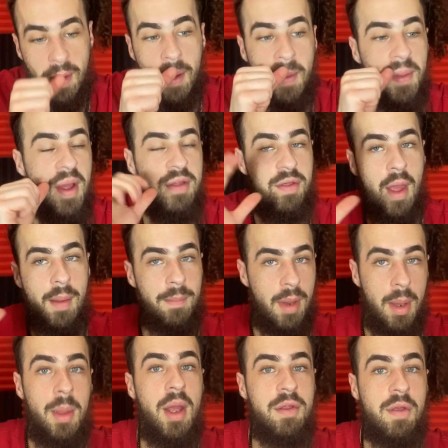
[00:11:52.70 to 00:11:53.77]
unless I'm
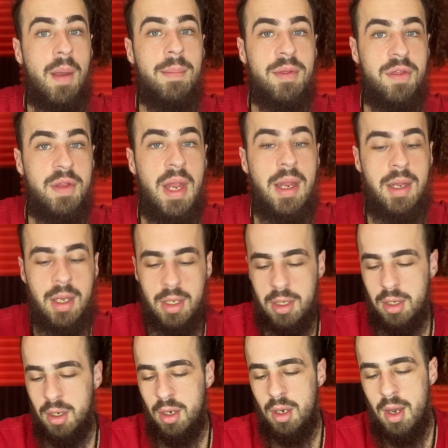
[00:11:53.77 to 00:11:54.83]
unless I'm mistaken
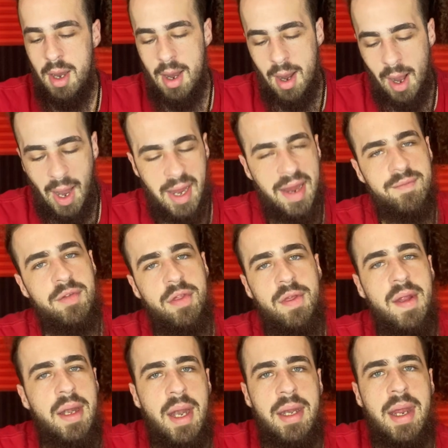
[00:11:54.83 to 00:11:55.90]
here, I haven't
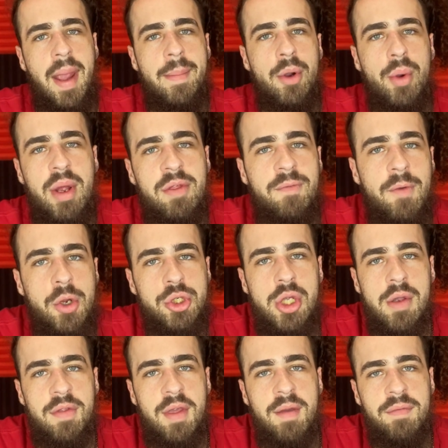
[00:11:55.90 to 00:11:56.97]
seen any MOS
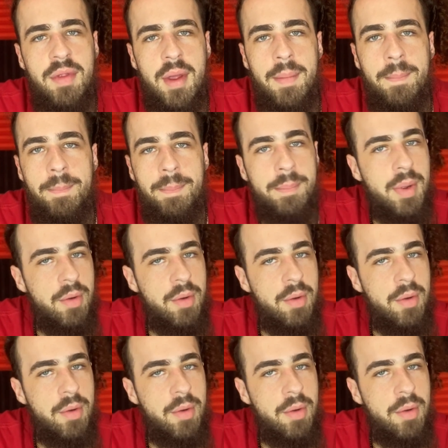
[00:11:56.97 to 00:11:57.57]
versions of them.